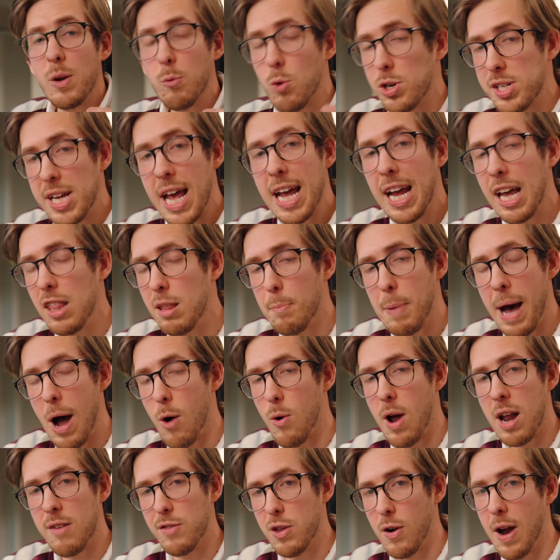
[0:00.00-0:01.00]
we're taking the
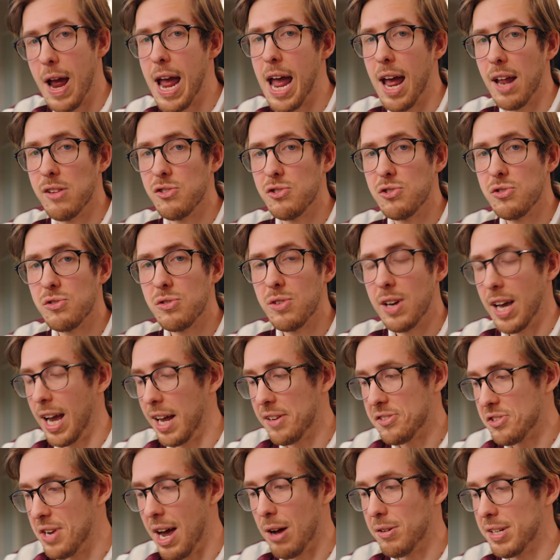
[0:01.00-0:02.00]
power out of their hands.
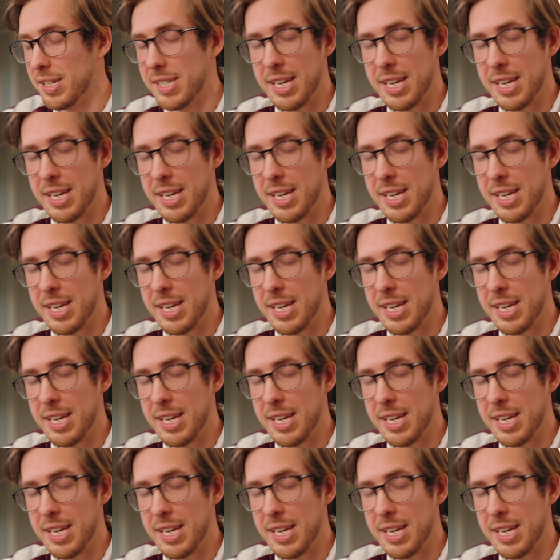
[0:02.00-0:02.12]
It's now